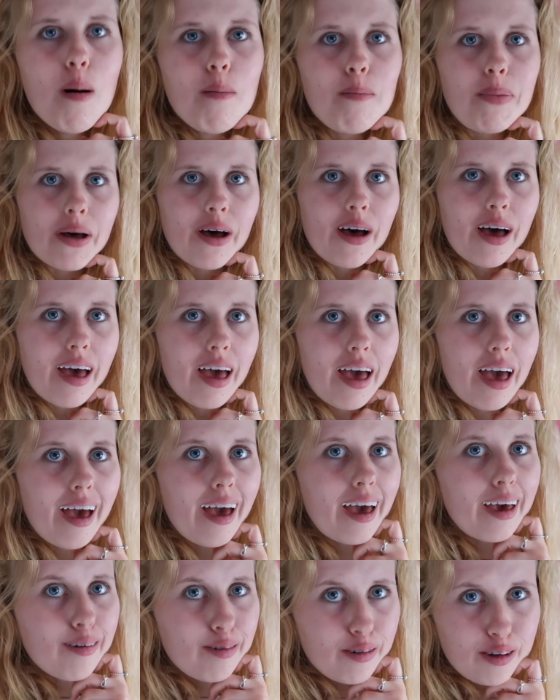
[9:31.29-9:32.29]
But
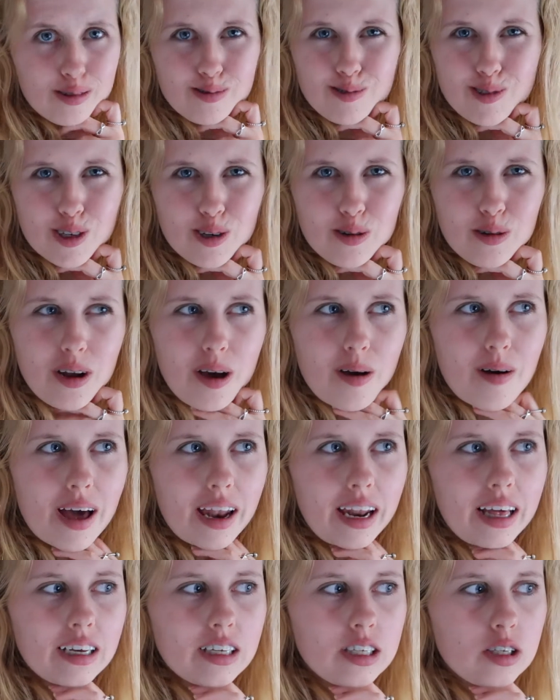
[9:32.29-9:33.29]
if you do know
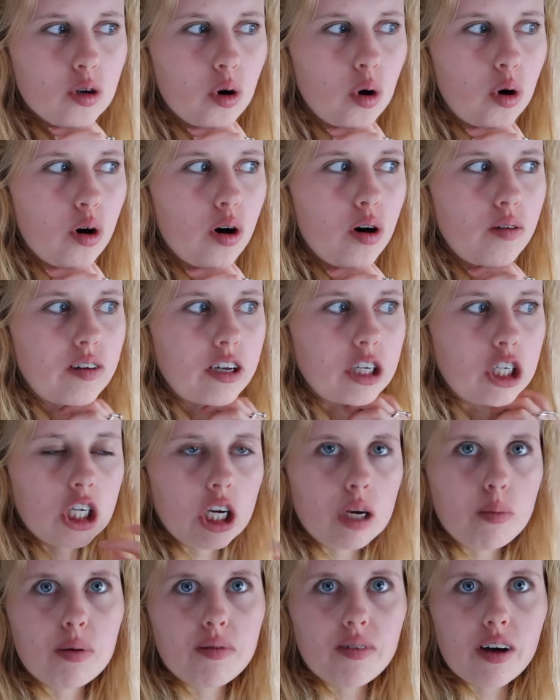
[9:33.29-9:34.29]
any sort of
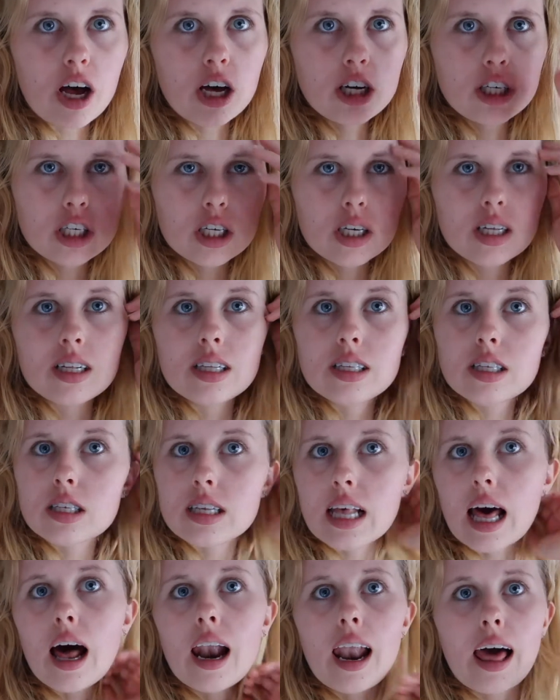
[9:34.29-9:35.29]
cheaper versions
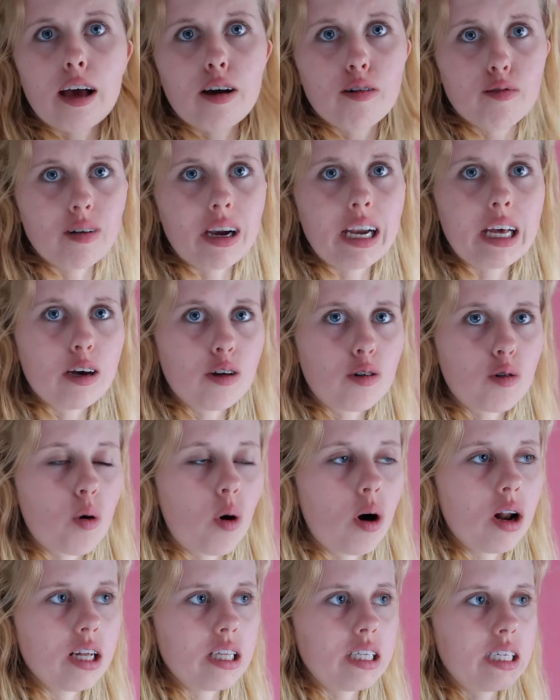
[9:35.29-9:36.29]
that are like really good
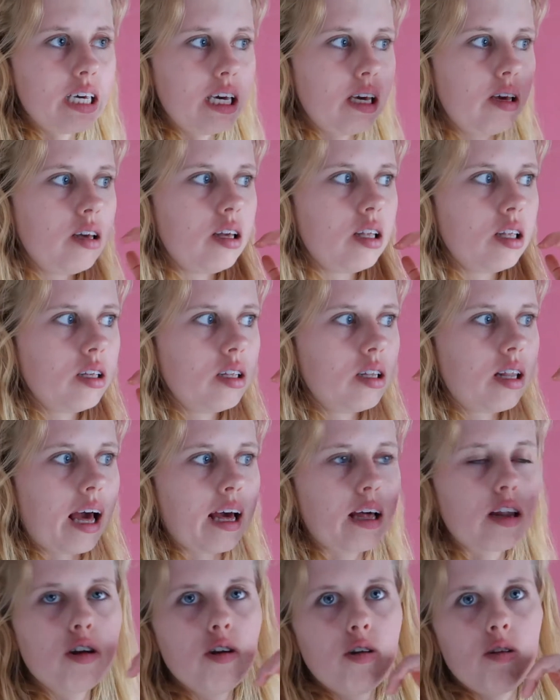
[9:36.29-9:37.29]
quality,
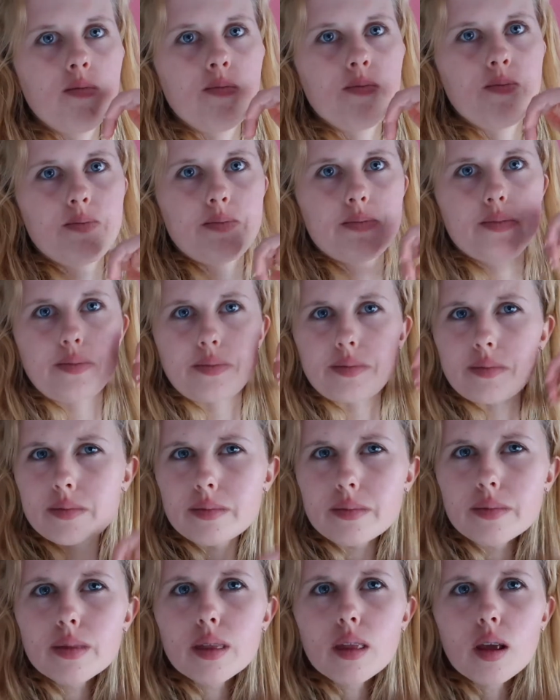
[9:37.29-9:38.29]
like
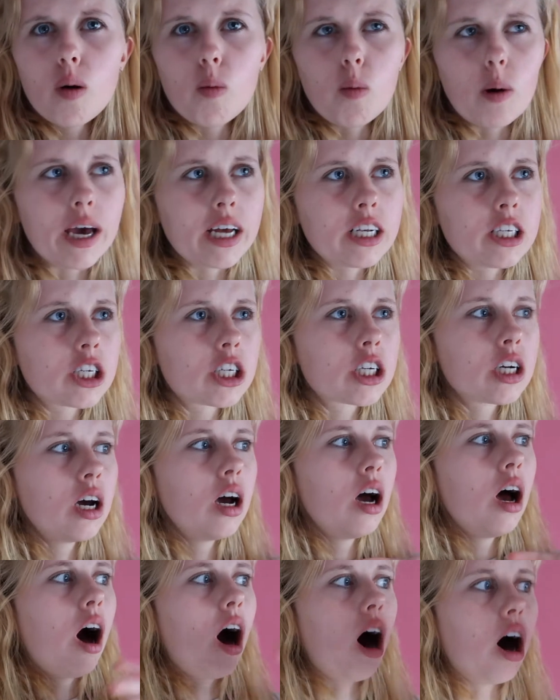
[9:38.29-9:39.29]
which
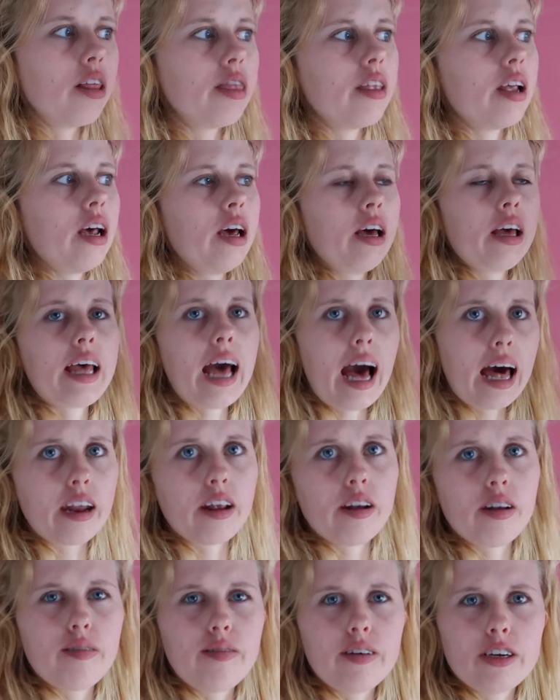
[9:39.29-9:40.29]
aren't the
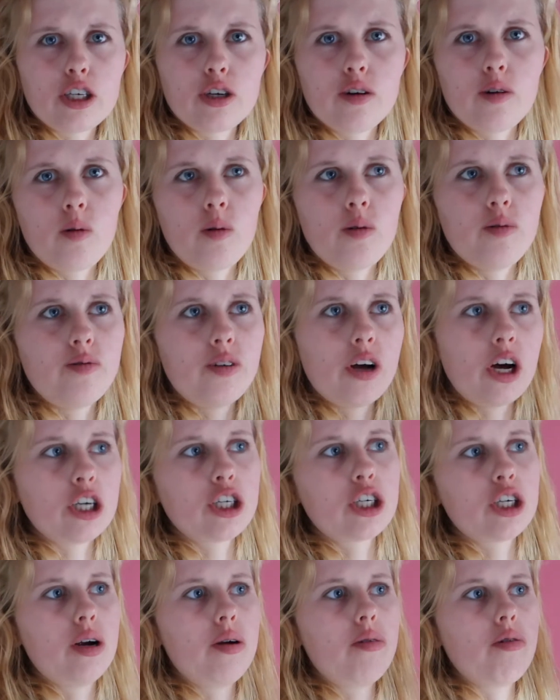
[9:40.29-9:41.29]
Canon official
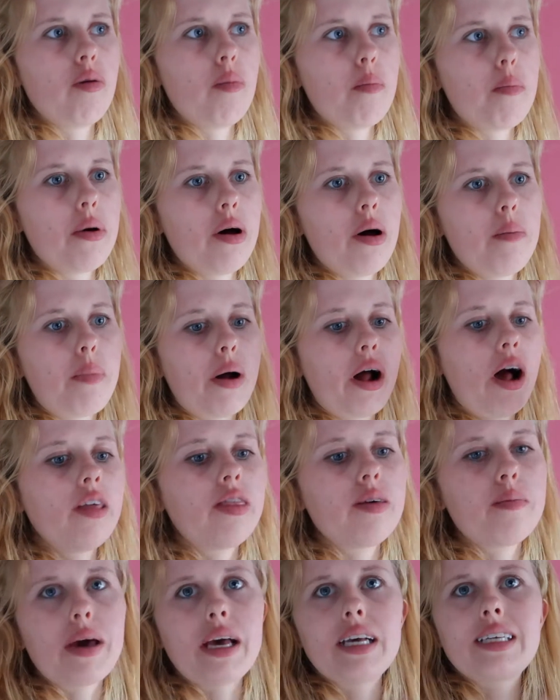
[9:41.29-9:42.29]
version but by
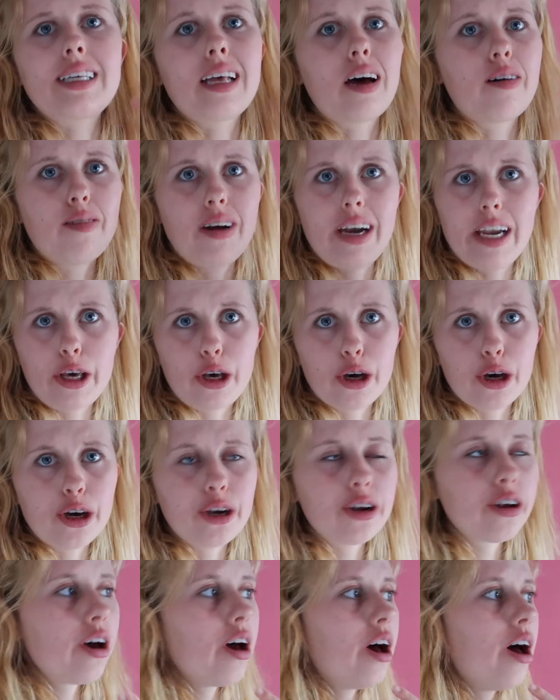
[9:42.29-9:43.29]
other makes that are really
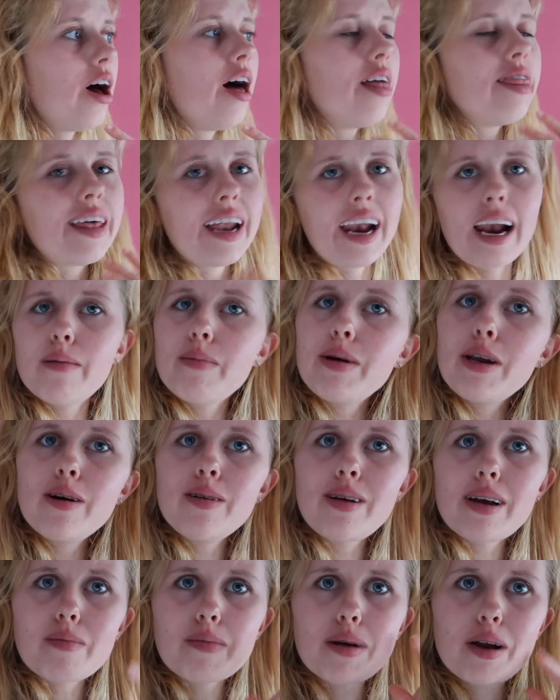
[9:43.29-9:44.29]
good, then let me know
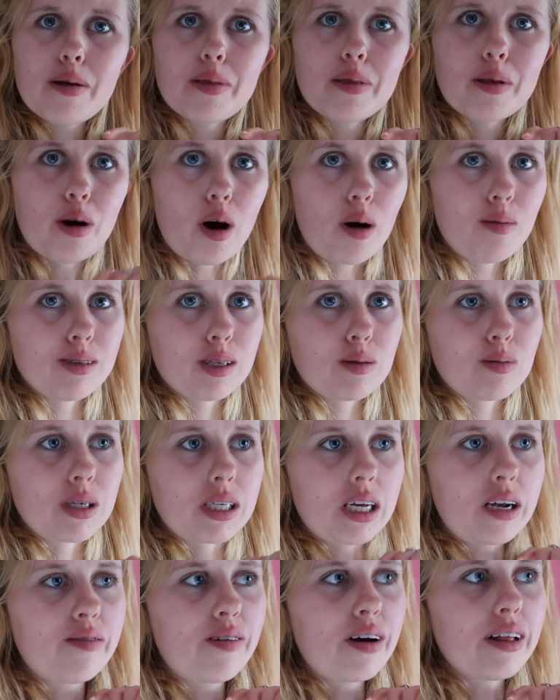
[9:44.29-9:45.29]
down below in the comments
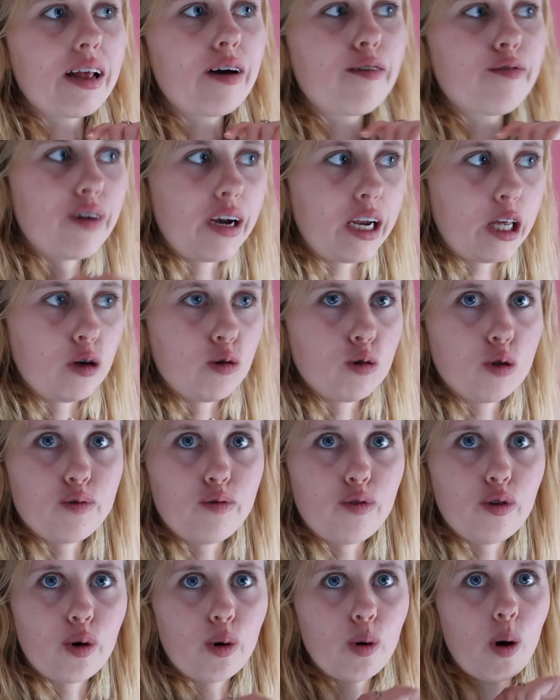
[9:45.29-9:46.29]
because I'd find that really
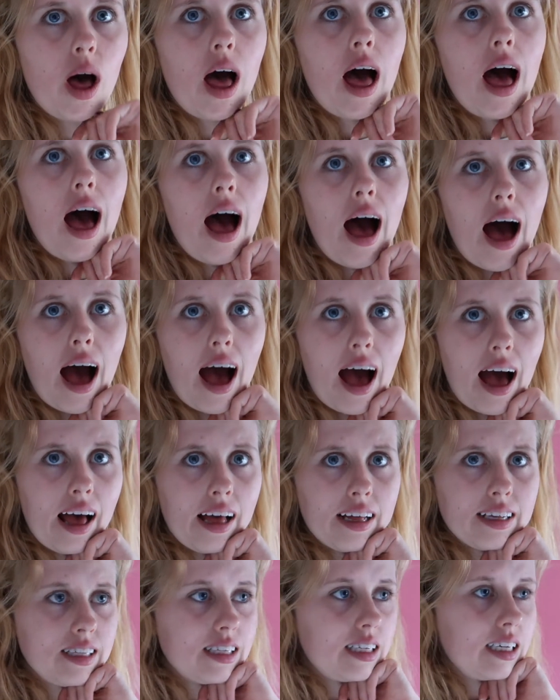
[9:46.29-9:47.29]
useful
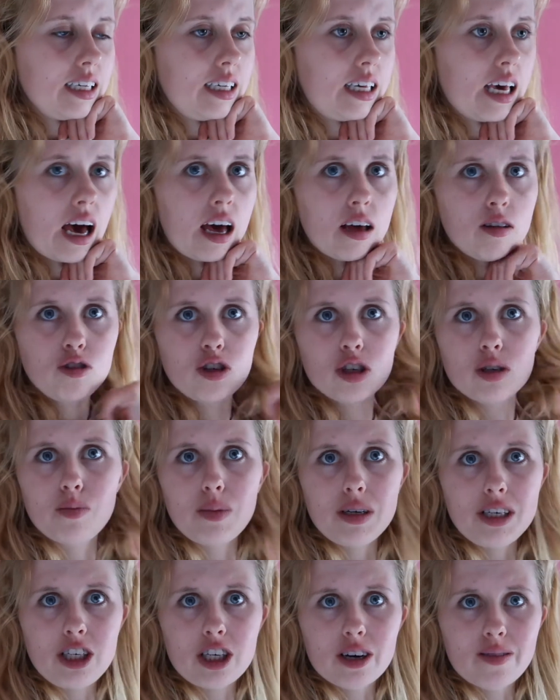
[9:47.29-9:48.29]
and yeah it'd just
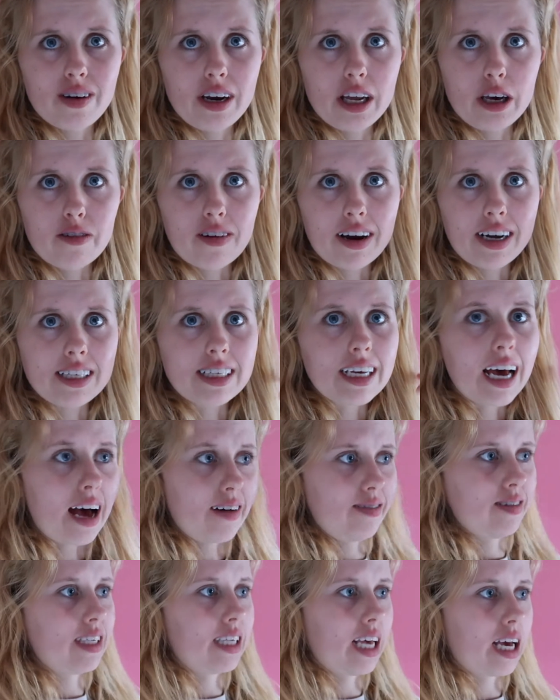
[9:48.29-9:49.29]
be generally great to
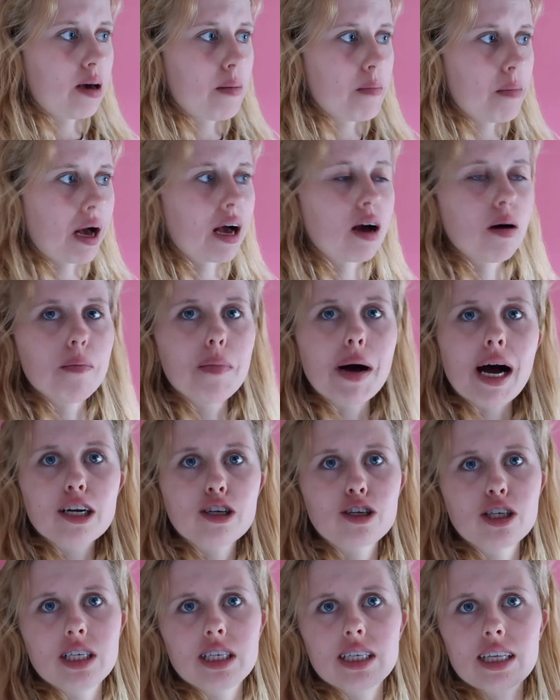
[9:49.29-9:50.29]
have a second backup
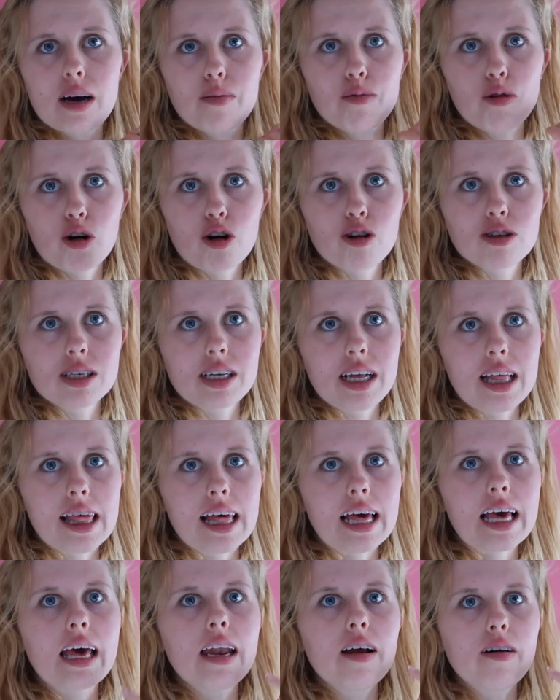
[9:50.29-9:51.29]
battery so that I'm not constantly
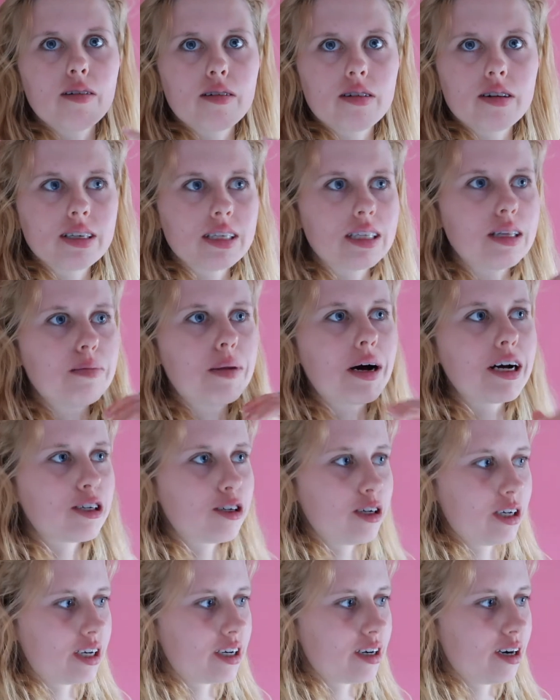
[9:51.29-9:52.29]
thinking oh god is the
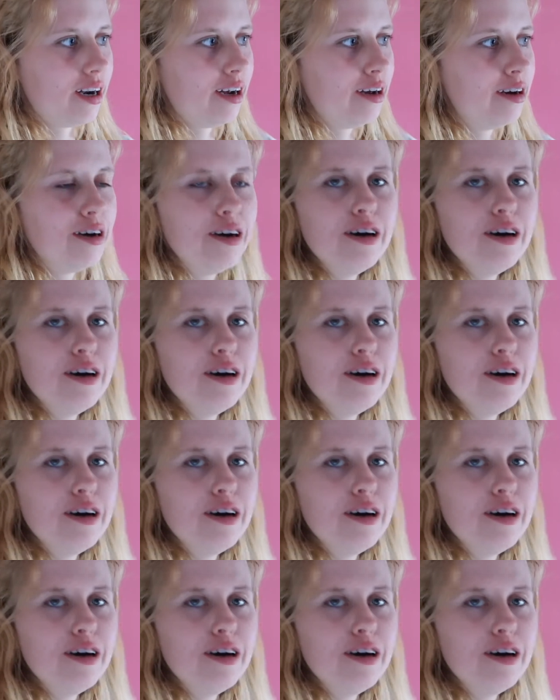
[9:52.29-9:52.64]
battery gonna